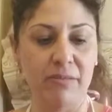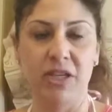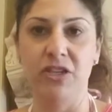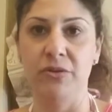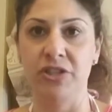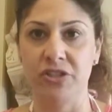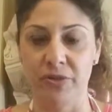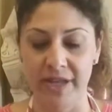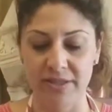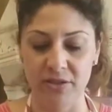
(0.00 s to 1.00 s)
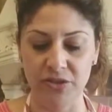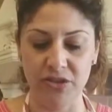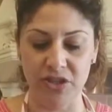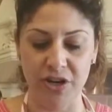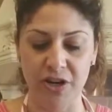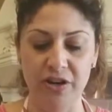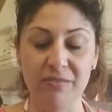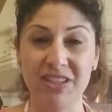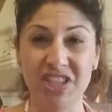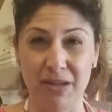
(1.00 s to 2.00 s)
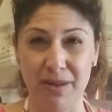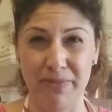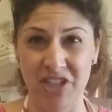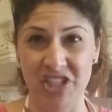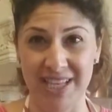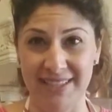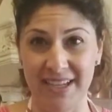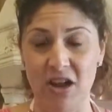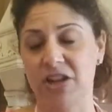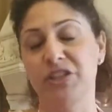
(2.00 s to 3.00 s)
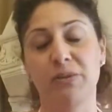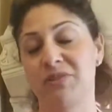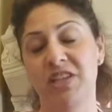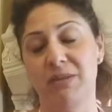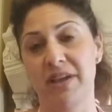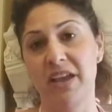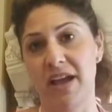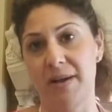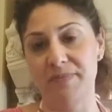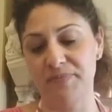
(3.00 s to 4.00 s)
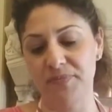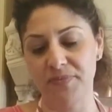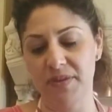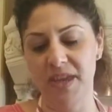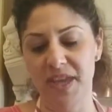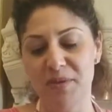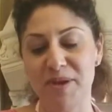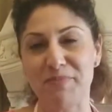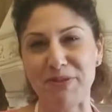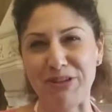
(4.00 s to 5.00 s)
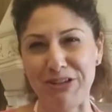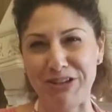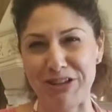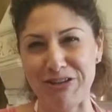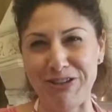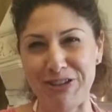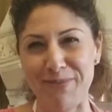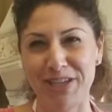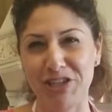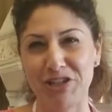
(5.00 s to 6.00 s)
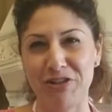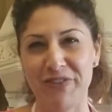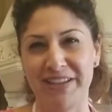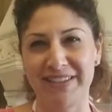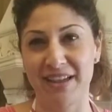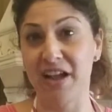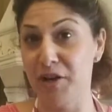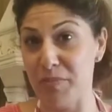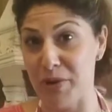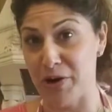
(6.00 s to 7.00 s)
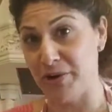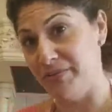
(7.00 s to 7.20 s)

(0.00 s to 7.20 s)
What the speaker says: I'm gonna do is just do a nice little stir. I'm gonna check on my check on my prosciutto to make sure that it's not gonna burn,